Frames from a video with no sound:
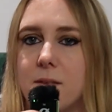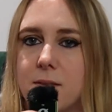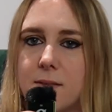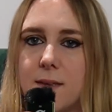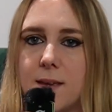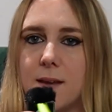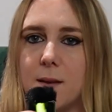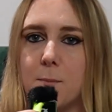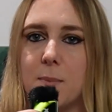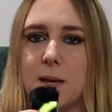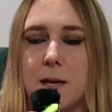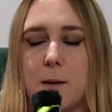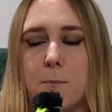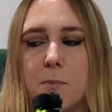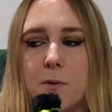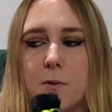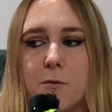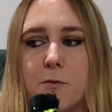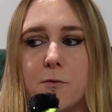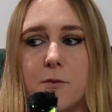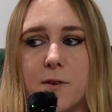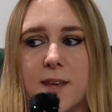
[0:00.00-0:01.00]
thing
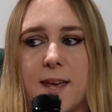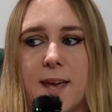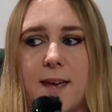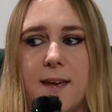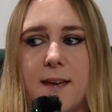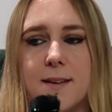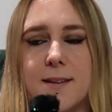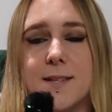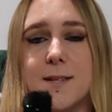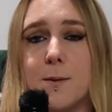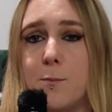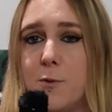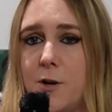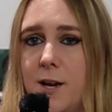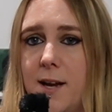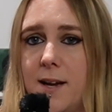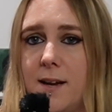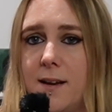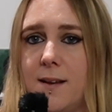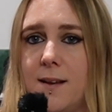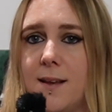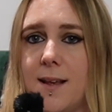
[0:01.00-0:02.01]
people forget to
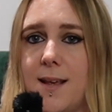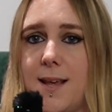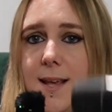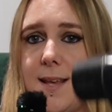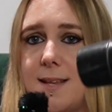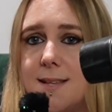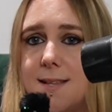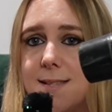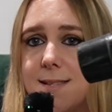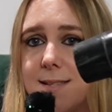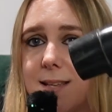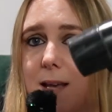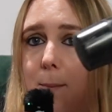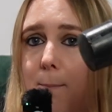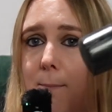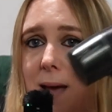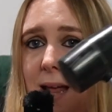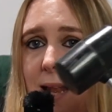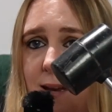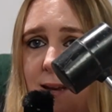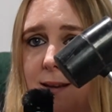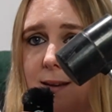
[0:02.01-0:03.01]
bring is a
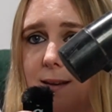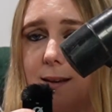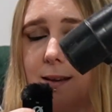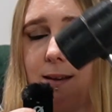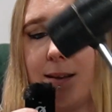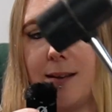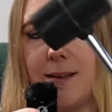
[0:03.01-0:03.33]
mallet.